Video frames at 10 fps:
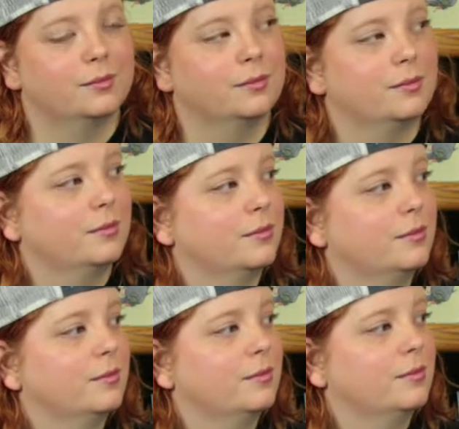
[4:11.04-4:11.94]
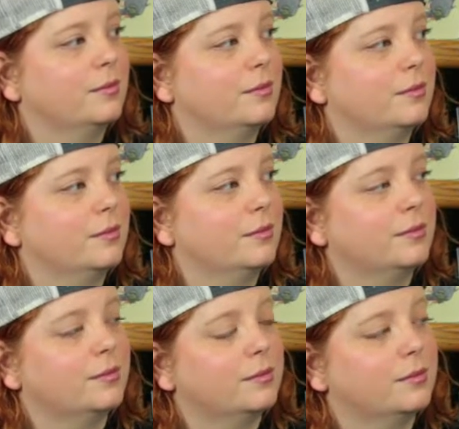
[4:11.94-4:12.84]

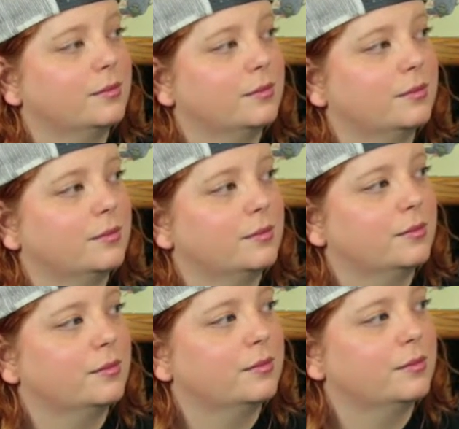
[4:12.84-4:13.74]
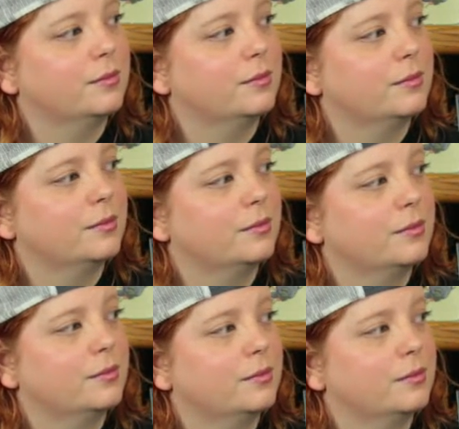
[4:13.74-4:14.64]

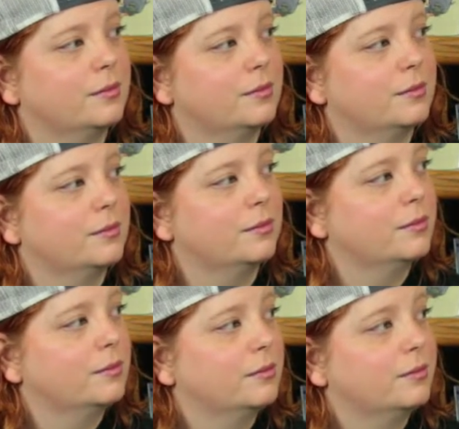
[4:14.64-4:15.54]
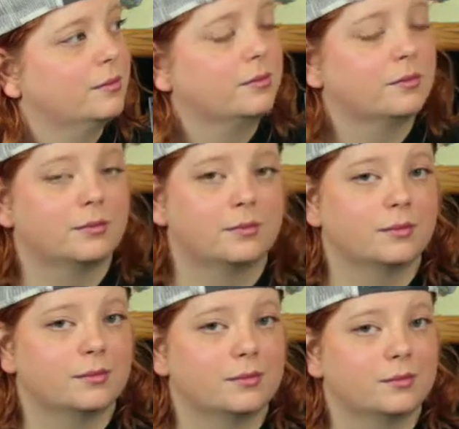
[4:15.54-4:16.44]

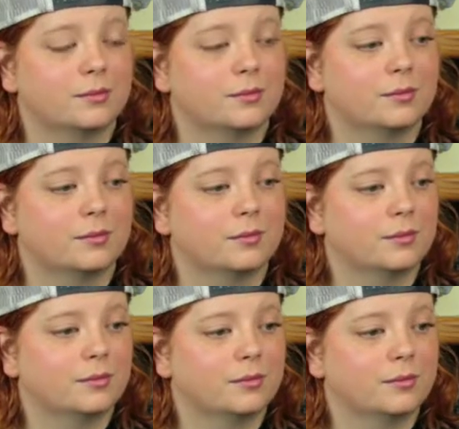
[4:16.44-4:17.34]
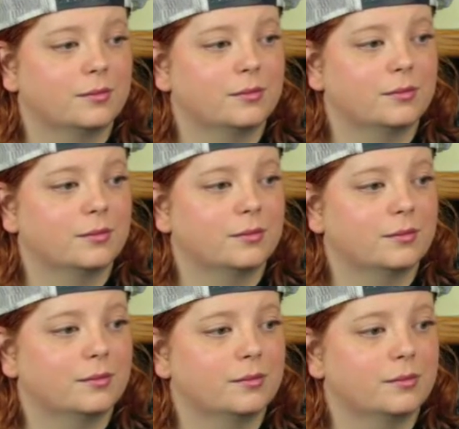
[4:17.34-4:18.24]

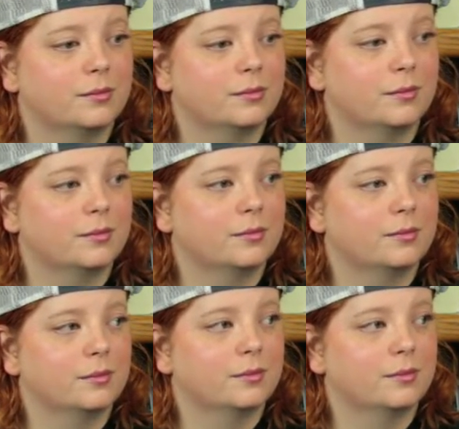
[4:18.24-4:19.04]
[no speech]